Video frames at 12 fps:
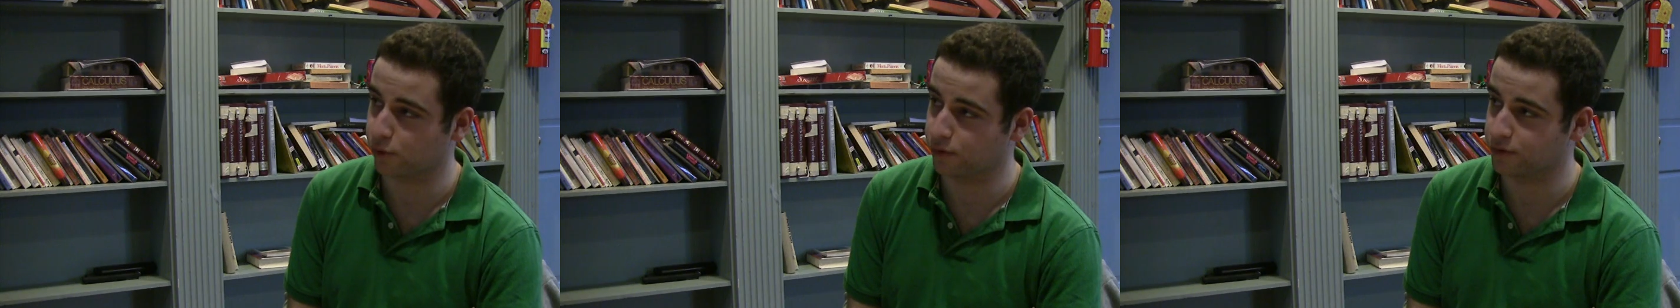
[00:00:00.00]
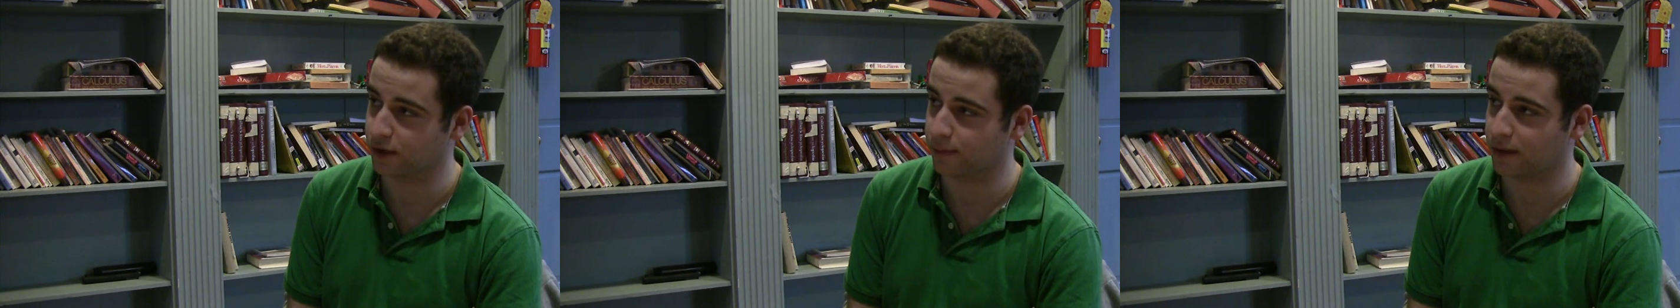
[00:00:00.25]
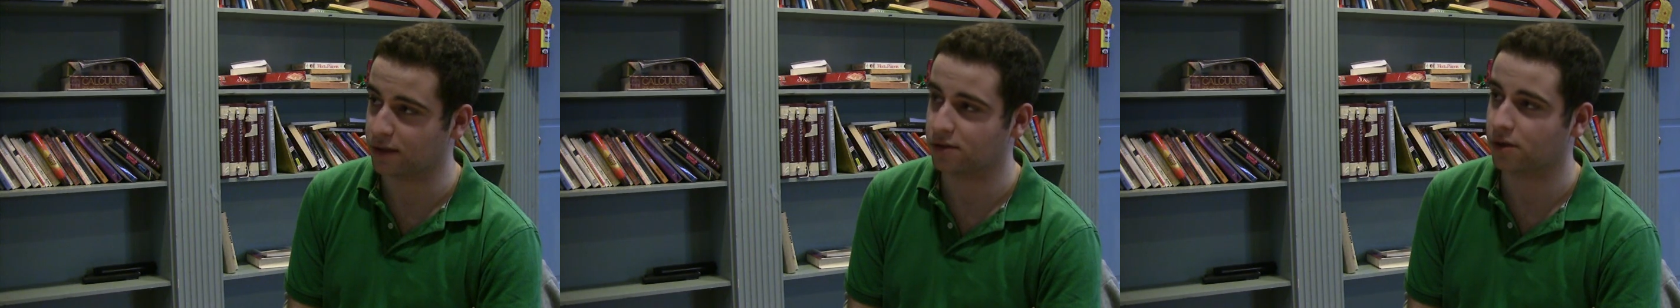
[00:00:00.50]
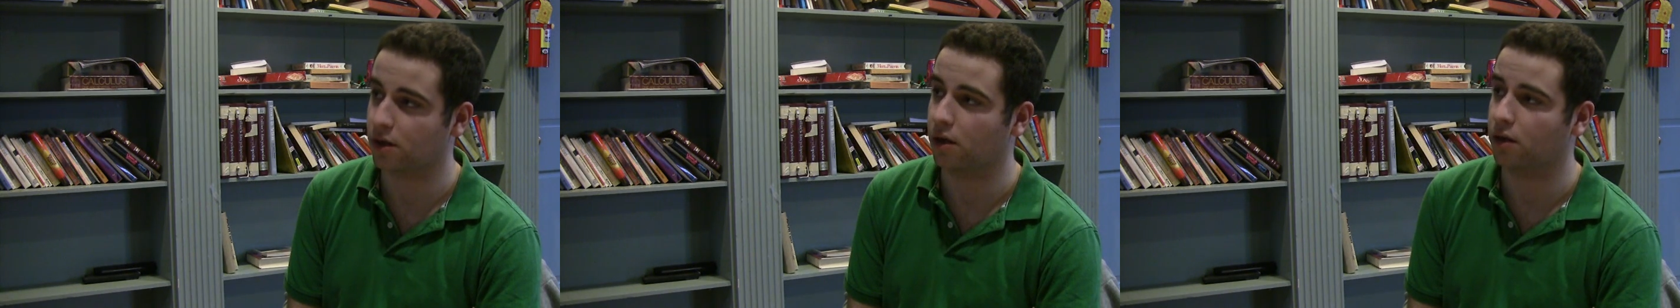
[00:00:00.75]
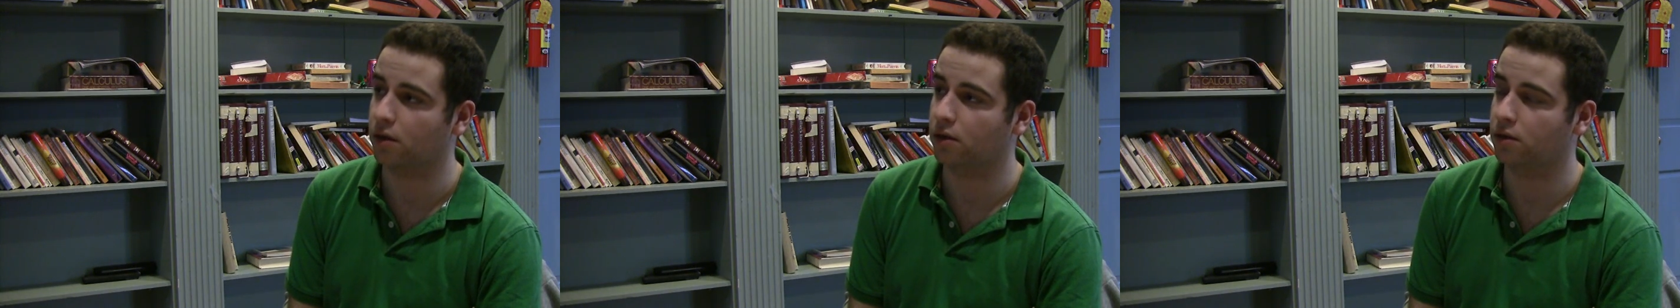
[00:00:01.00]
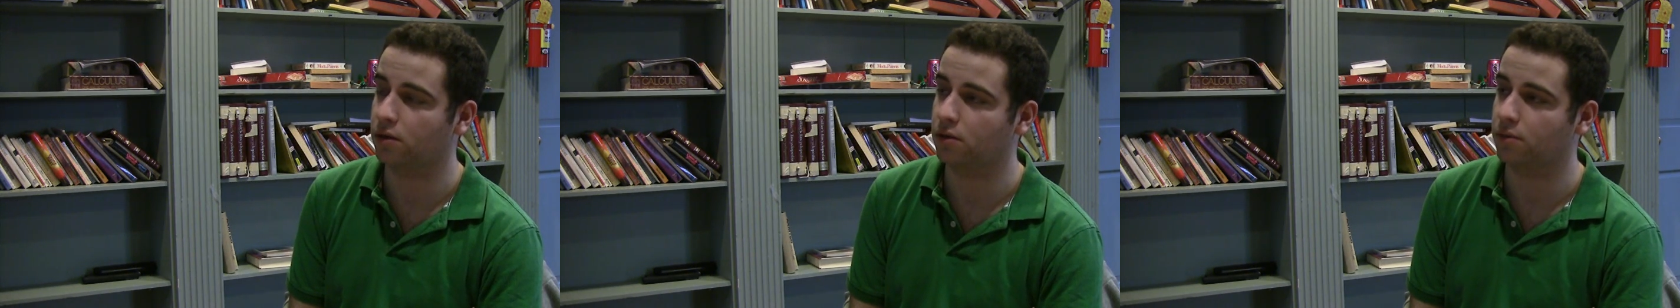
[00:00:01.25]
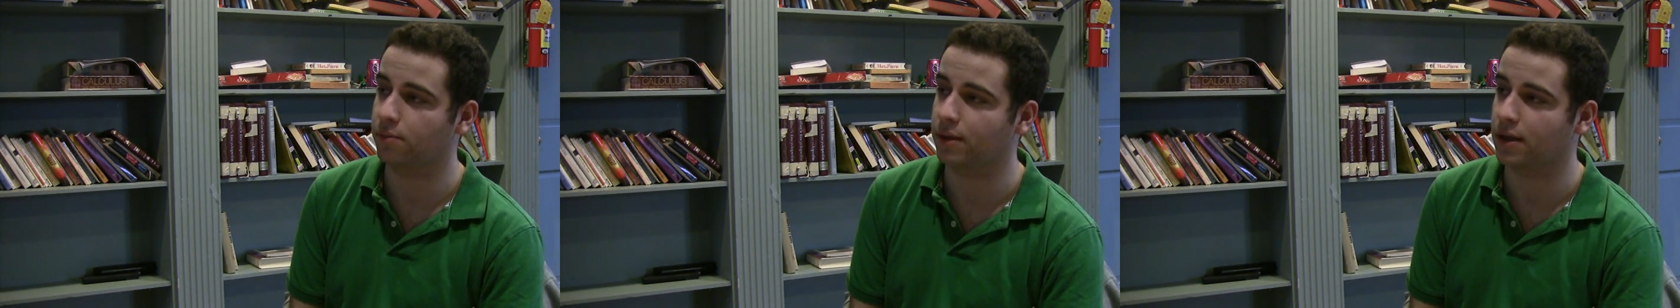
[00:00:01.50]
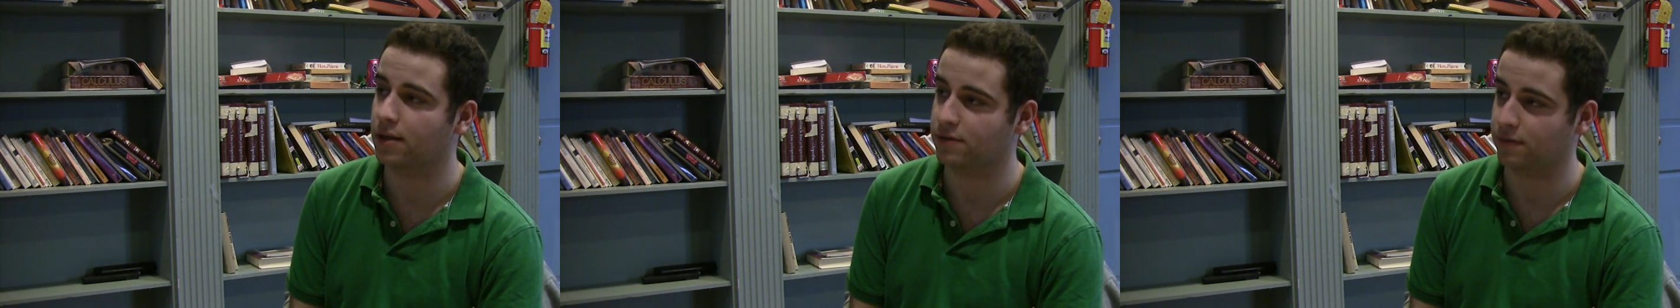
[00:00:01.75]
bruise on my skull
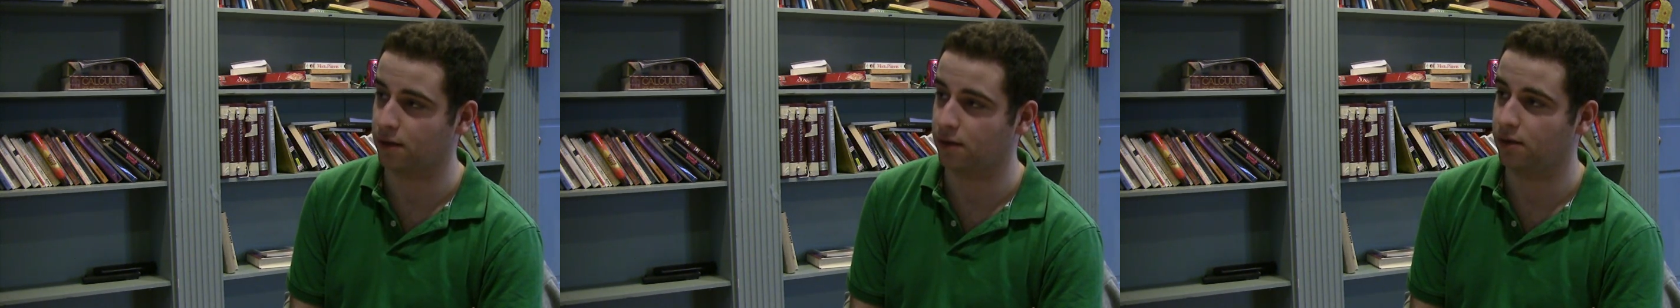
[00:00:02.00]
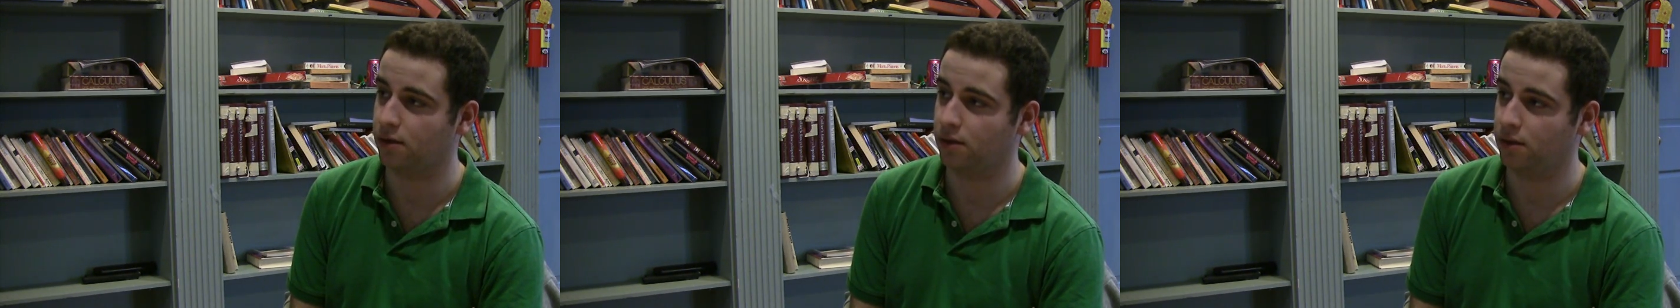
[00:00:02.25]
because of it.